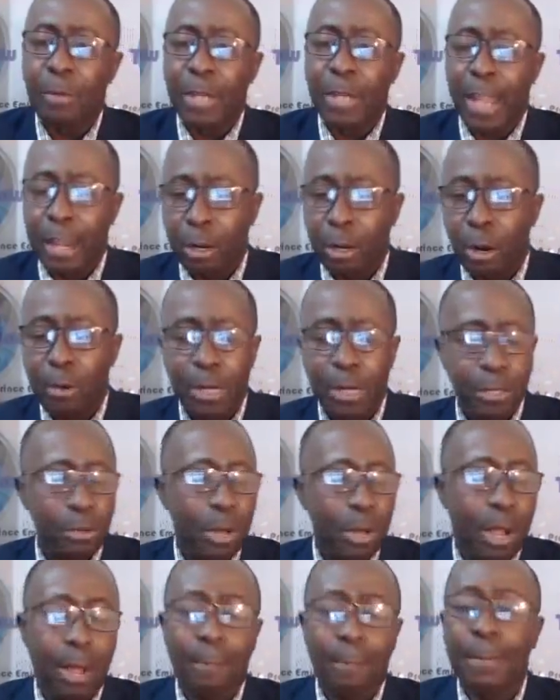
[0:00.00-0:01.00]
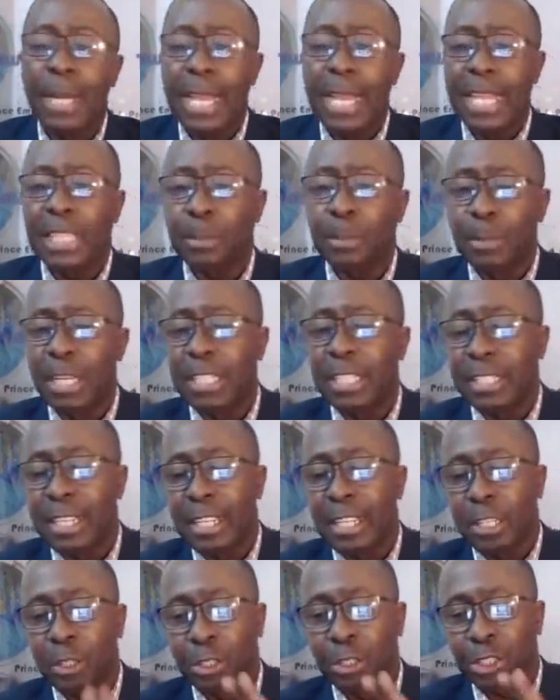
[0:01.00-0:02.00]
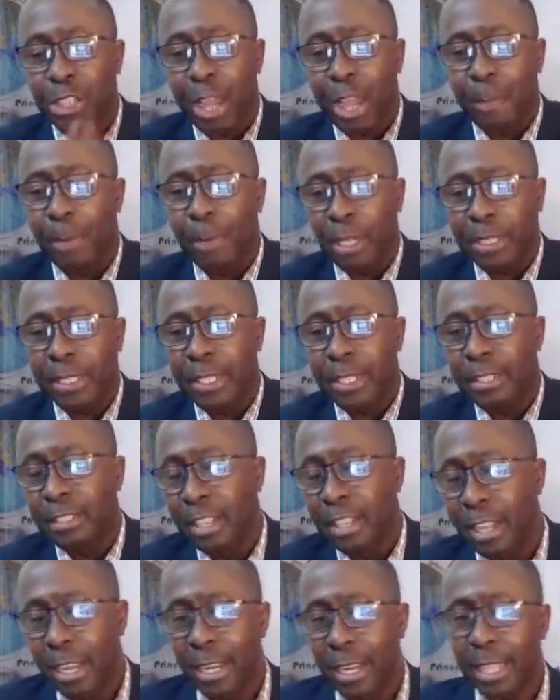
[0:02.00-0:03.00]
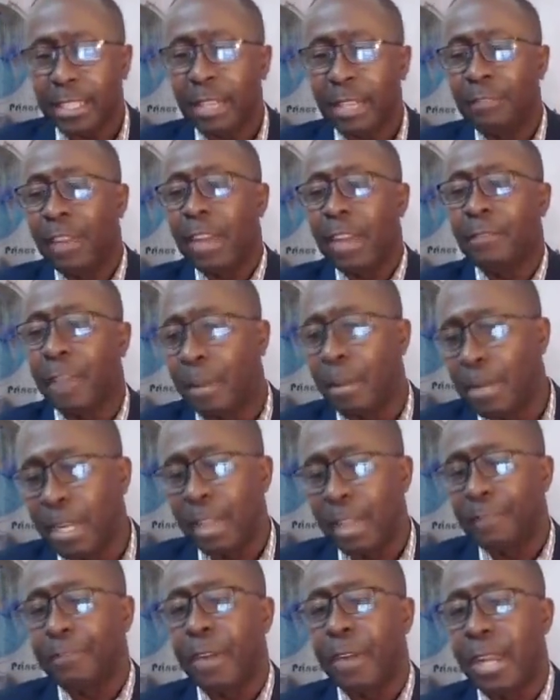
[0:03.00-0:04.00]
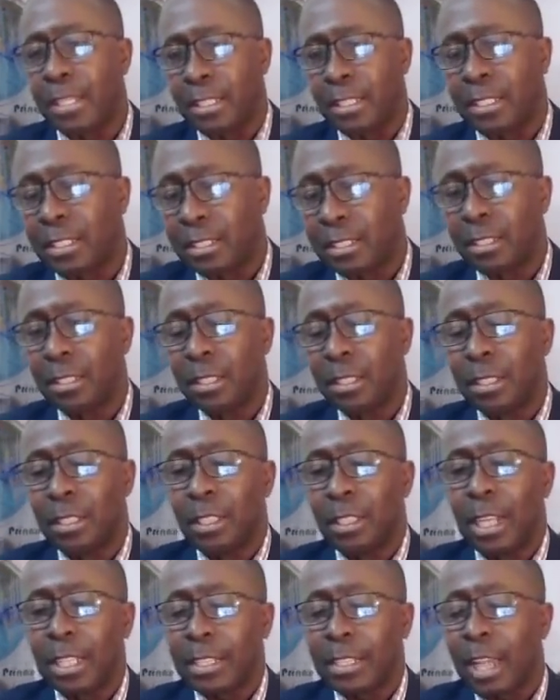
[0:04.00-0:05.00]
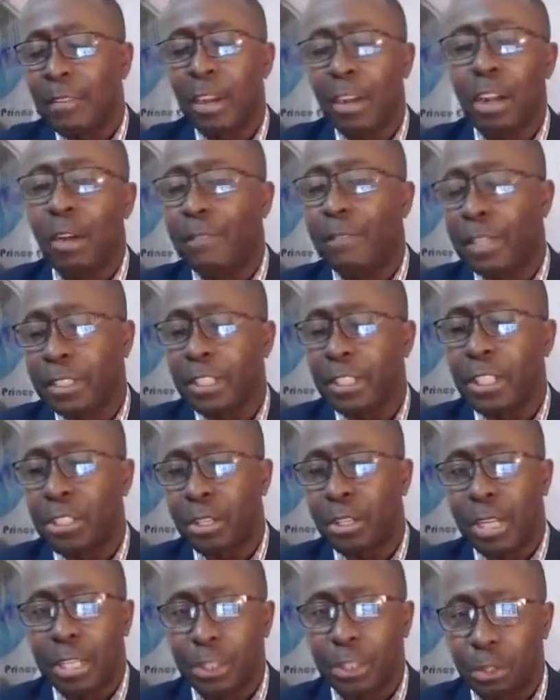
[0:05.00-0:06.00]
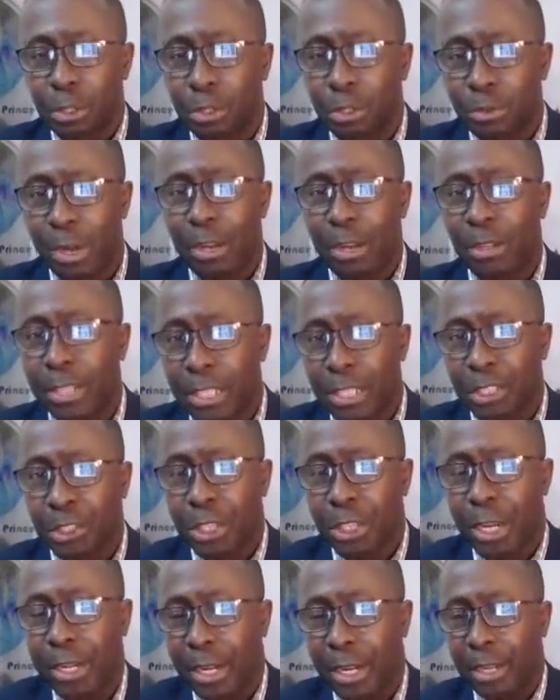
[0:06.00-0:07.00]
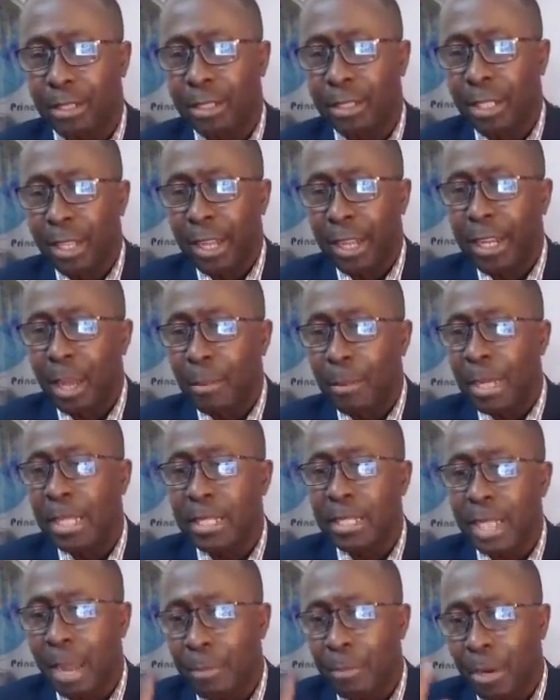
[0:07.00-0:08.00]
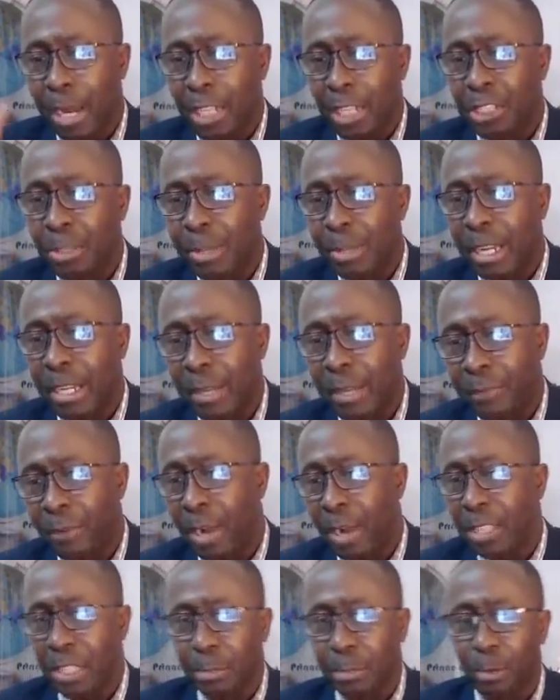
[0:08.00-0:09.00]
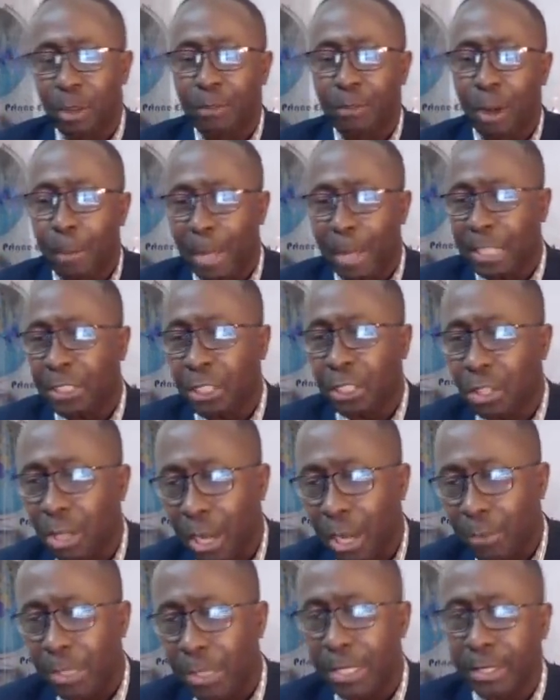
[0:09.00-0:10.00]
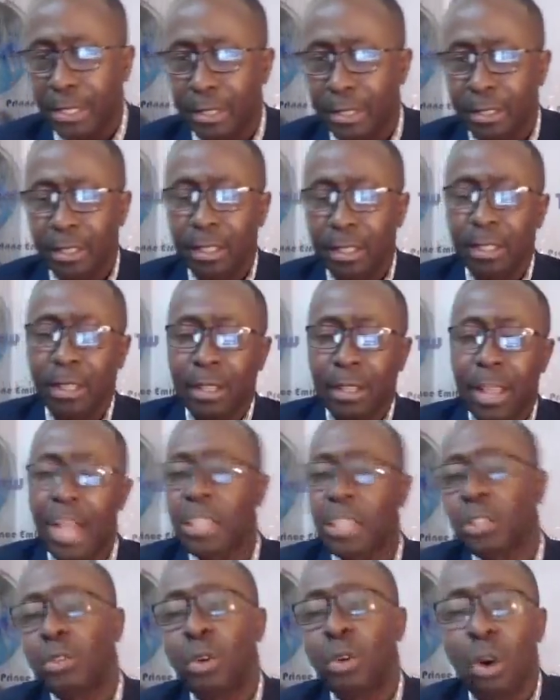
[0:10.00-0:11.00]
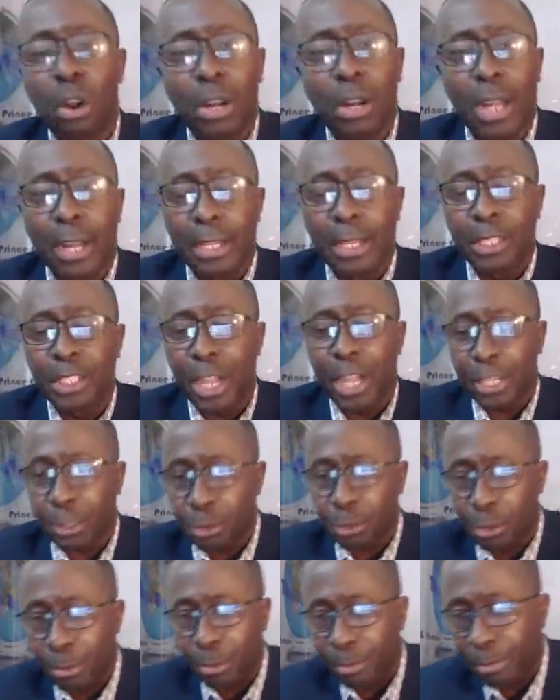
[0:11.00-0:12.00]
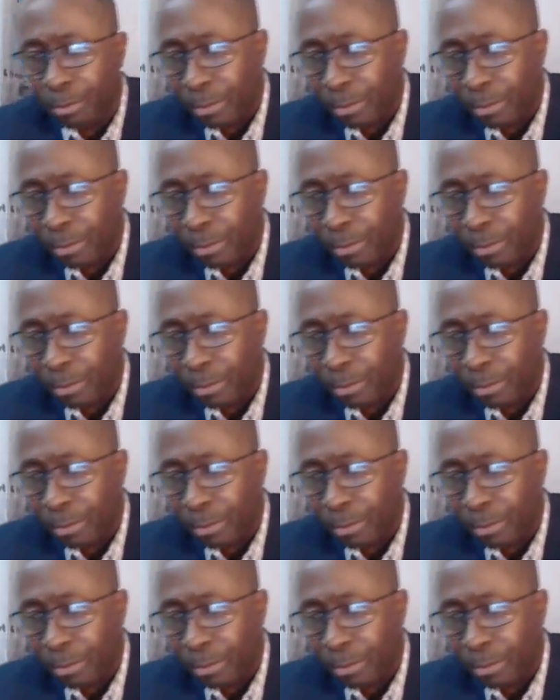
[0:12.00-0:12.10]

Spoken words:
we encourage you now, please, please click your share button. Let's invite family and friends. Let's have a conversation as usual on this channel. In the meantime, Brother Jimmy Cliff once more for a particular reason. Thanks to all in the chat room.